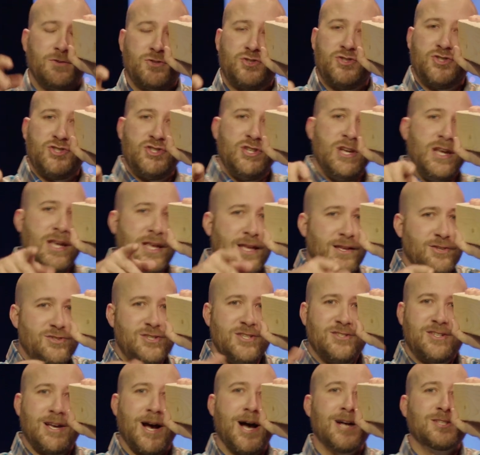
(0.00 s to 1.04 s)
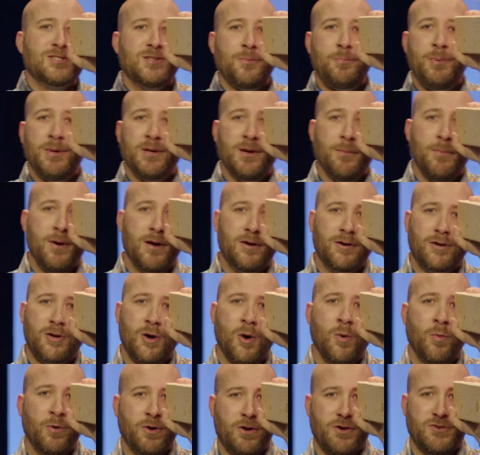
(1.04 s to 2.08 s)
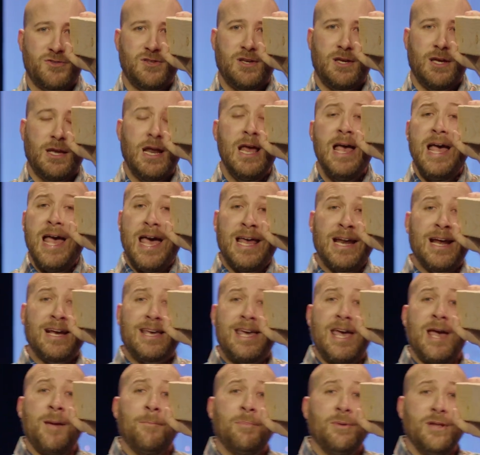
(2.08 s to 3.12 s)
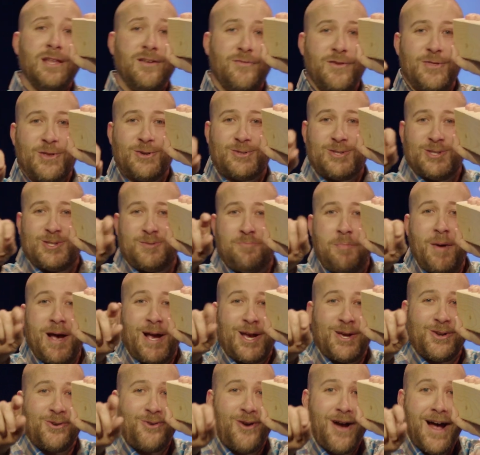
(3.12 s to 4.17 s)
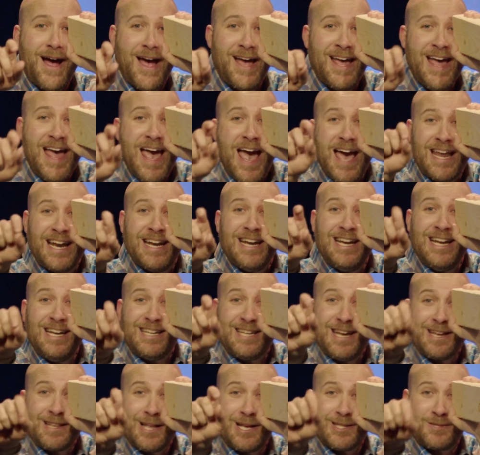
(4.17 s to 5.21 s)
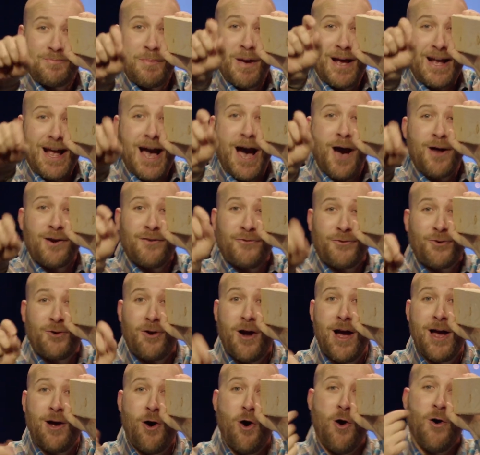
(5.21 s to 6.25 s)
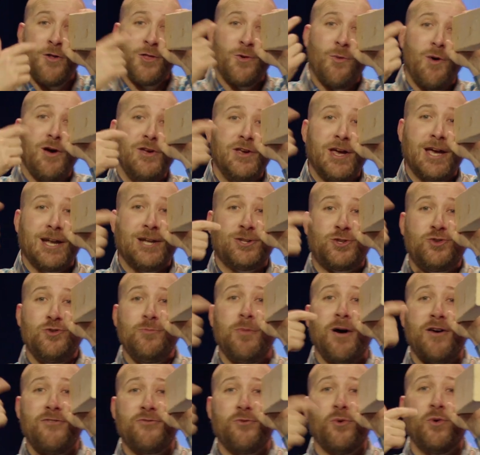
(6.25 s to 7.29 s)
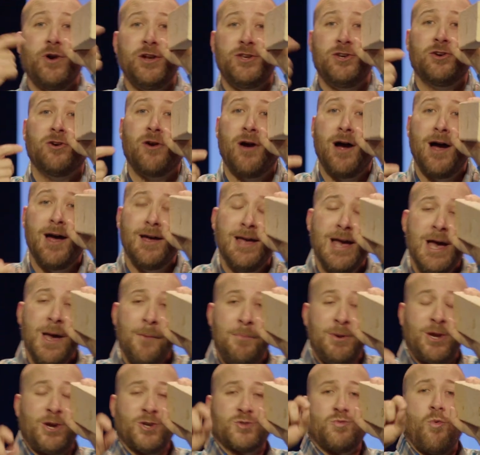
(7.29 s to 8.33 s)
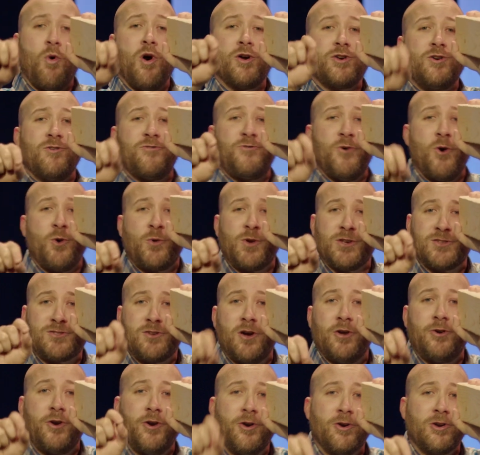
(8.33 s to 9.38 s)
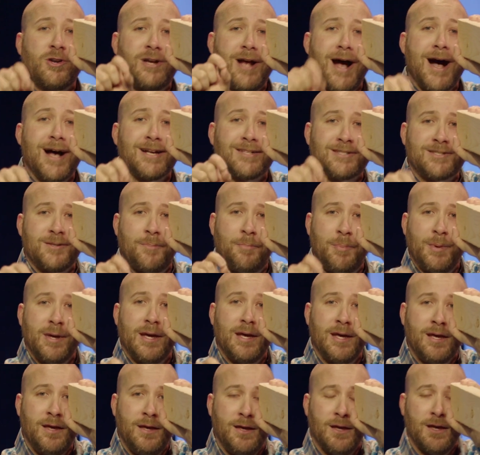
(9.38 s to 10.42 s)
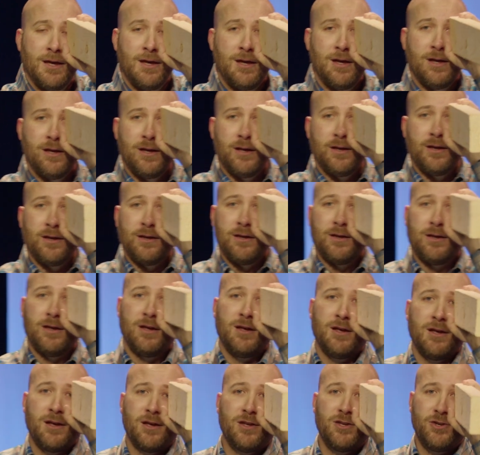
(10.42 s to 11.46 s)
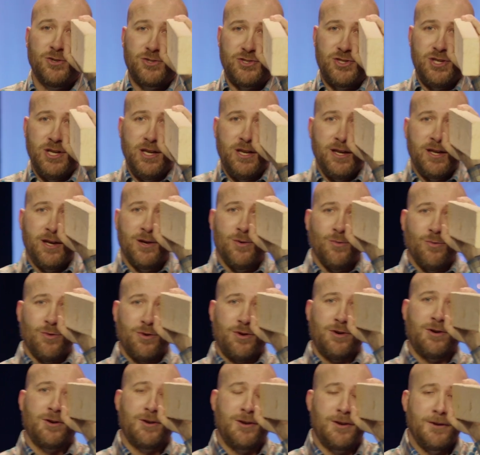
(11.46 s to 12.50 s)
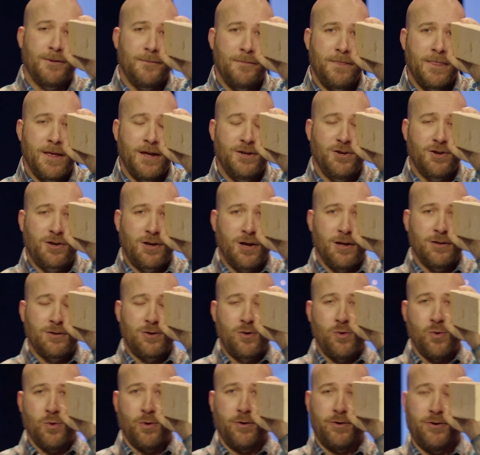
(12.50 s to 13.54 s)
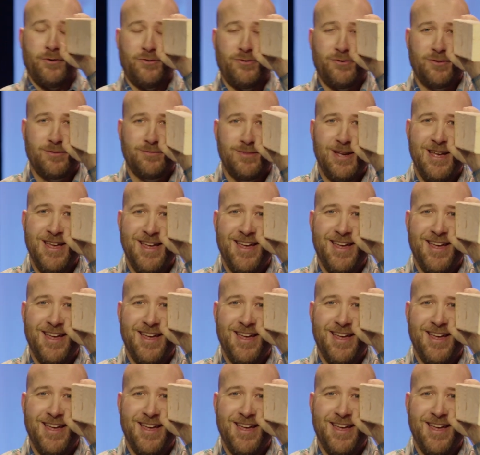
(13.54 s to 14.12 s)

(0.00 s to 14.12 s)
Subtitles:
she's gossiping about her coworkers again. And I can't believe it. There's a speck in her eye, and I need to take that speck out of her eye. All the while, you got a 2x4 in your eye, because while you're focused on her gossiping, you're cheating at work, and you're cutting corners.